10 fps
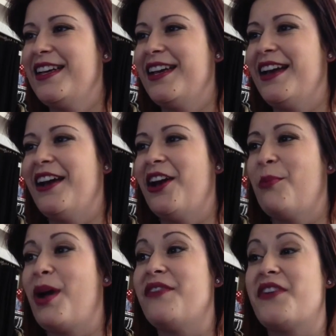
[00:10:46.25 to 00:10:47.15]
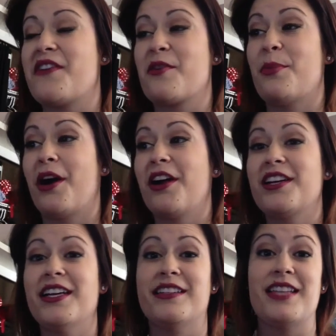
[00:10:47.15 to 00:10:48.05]
My favorite park
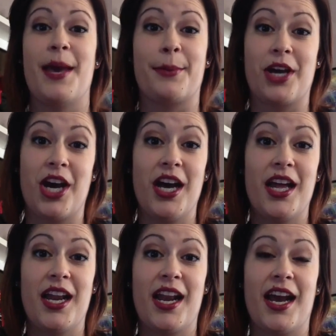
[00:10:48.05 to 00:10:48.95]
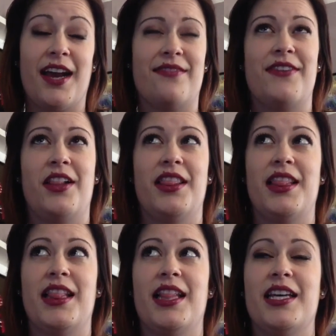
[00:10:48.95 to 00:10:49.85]
is Epcot. I fell
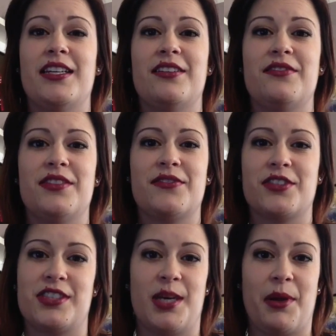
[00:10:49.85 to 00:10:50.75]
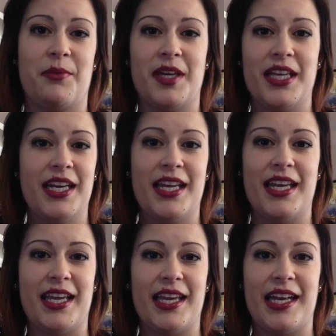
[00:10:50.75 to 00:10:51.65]
in love the first time I went,
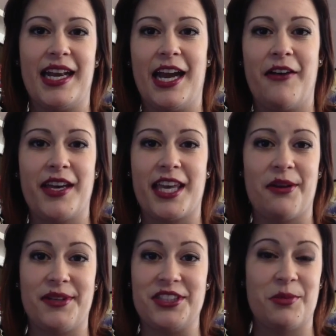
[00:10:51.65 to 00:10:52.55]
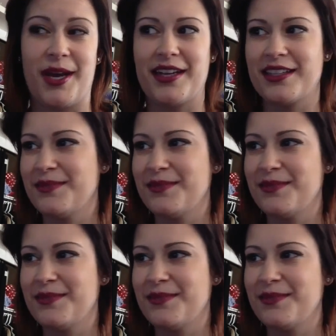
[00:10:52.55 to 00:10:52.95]
and now I can't wait to go back.